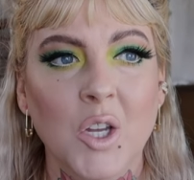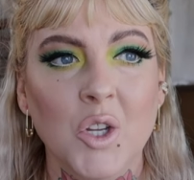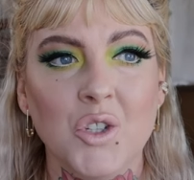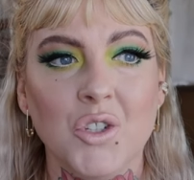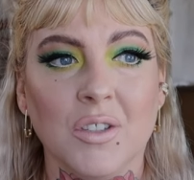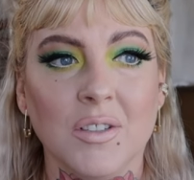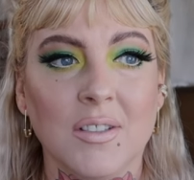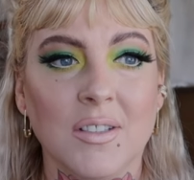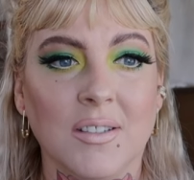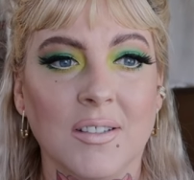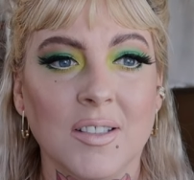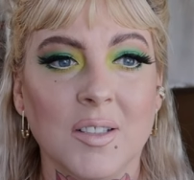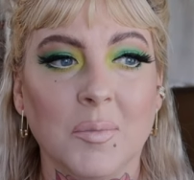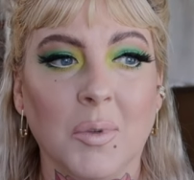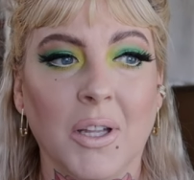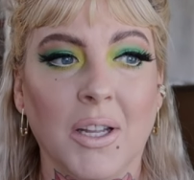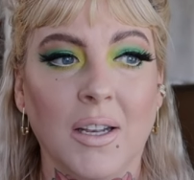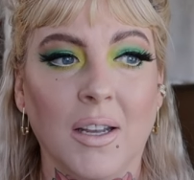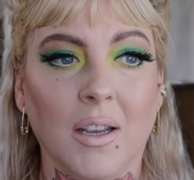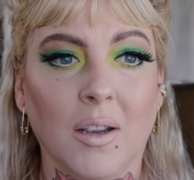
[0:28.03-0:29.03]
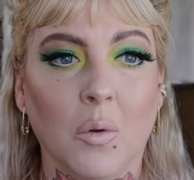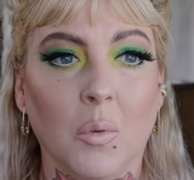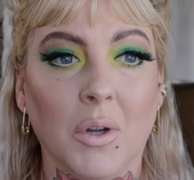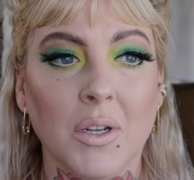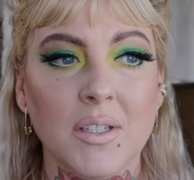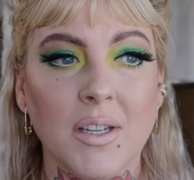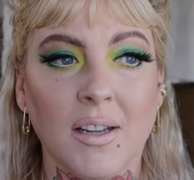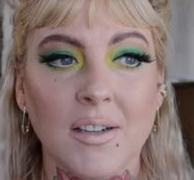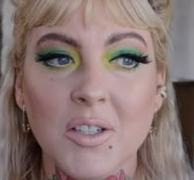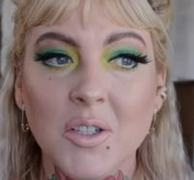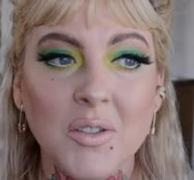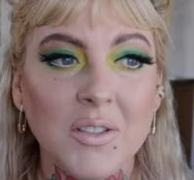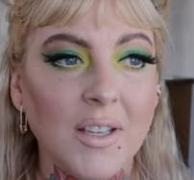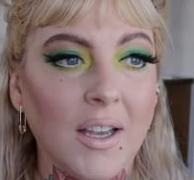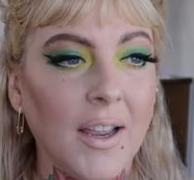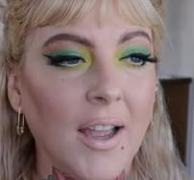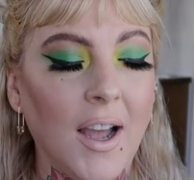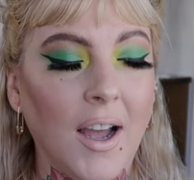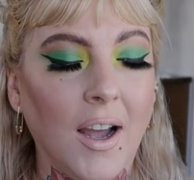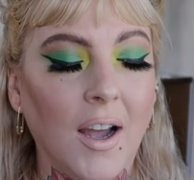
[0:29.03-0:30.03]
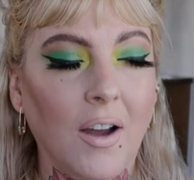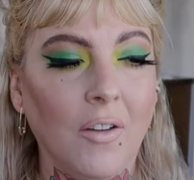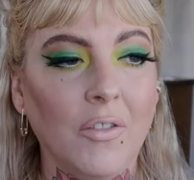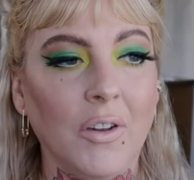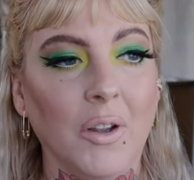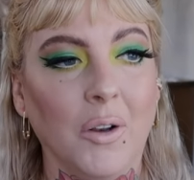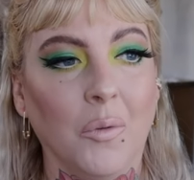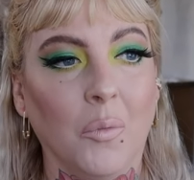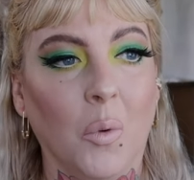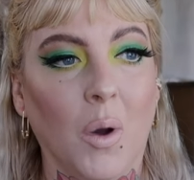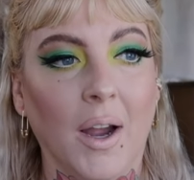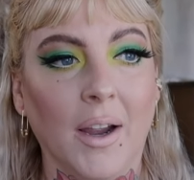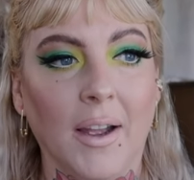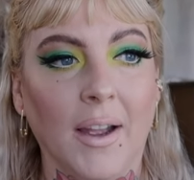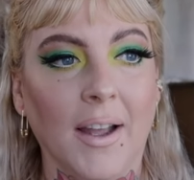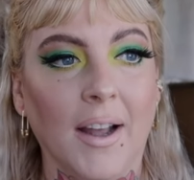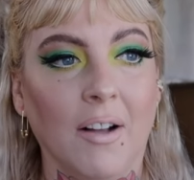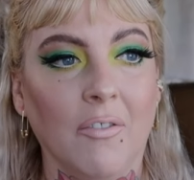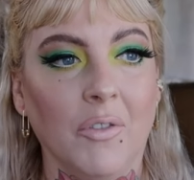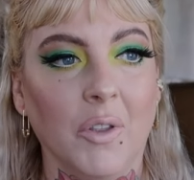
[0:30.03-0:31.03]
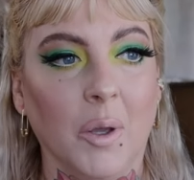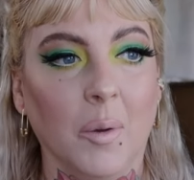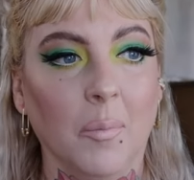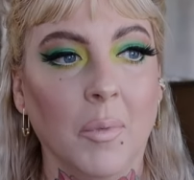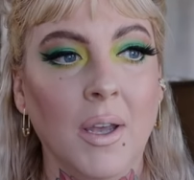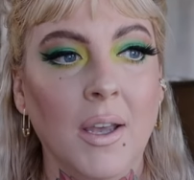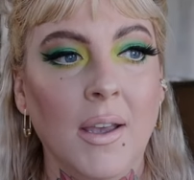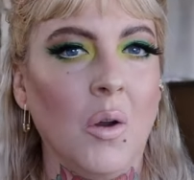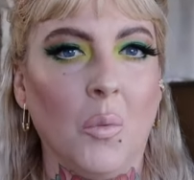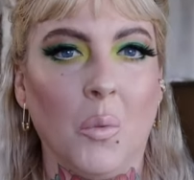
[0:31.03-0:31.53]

just explaining what tattoos I have and why I have them.